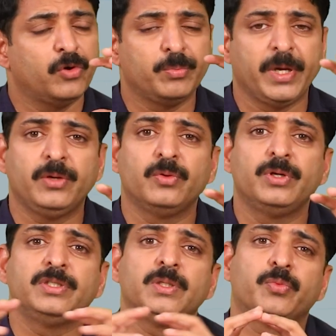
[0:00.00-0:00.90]
for micro
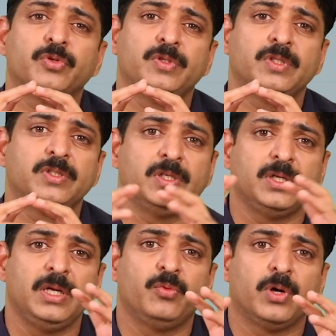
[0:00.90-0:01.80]
procedure
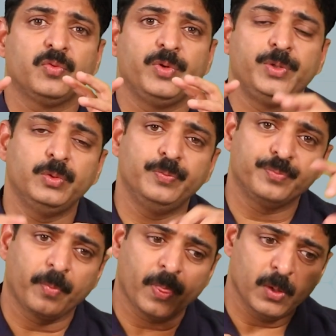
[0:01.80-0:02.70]
generally what we do
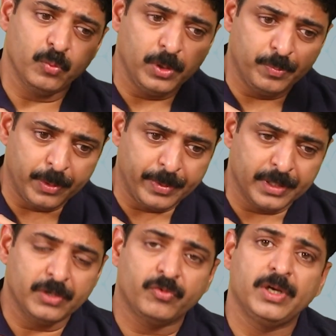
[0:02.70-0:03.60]
we prepare
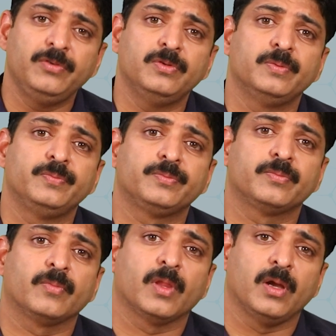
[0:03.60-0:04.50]
the wife
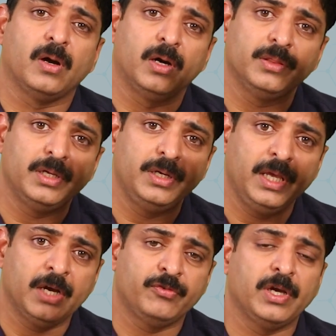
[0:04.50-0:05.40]
on the
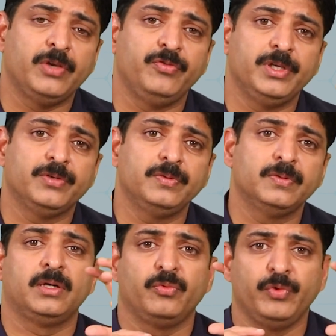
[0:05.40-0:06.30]
day of IVF
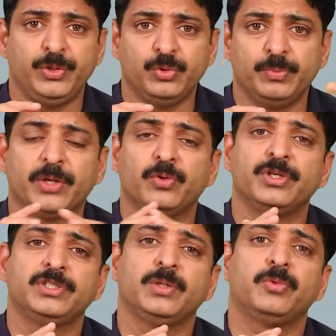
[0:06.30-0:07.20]
we do micro
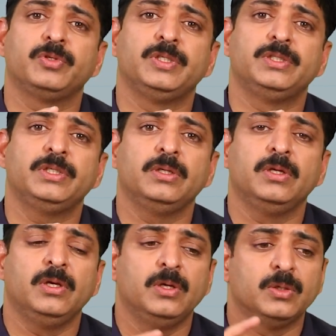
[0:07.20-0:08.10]
procedure
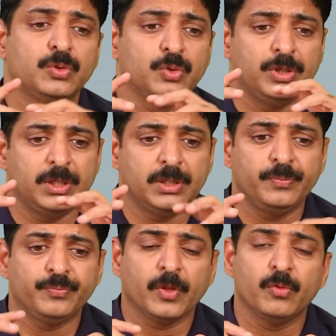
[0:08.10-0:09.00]
so
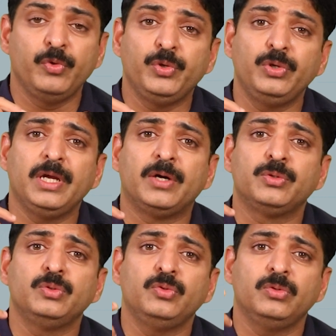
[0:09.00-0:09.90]
that we do not
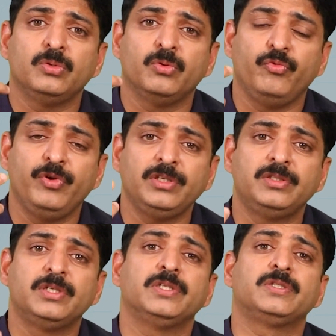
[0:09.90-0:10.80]
have to waste
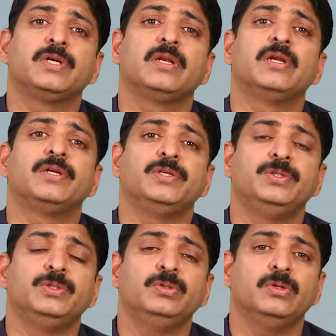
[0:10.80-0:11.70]
the testicular
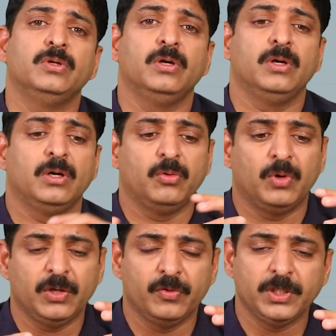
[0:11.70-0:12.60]
tissue
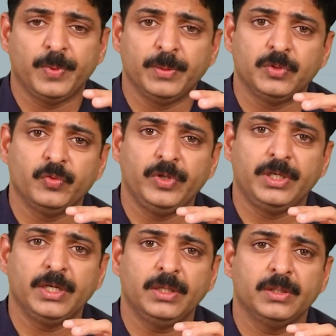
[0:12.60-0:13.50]
whatever sperms we
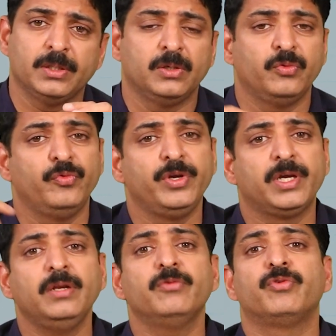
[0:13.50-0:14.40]
get we
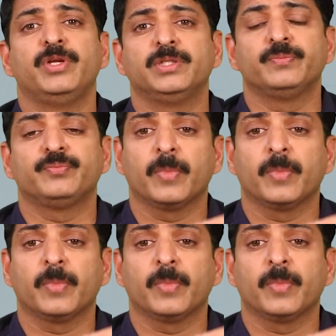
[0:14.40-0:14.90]
can freeze.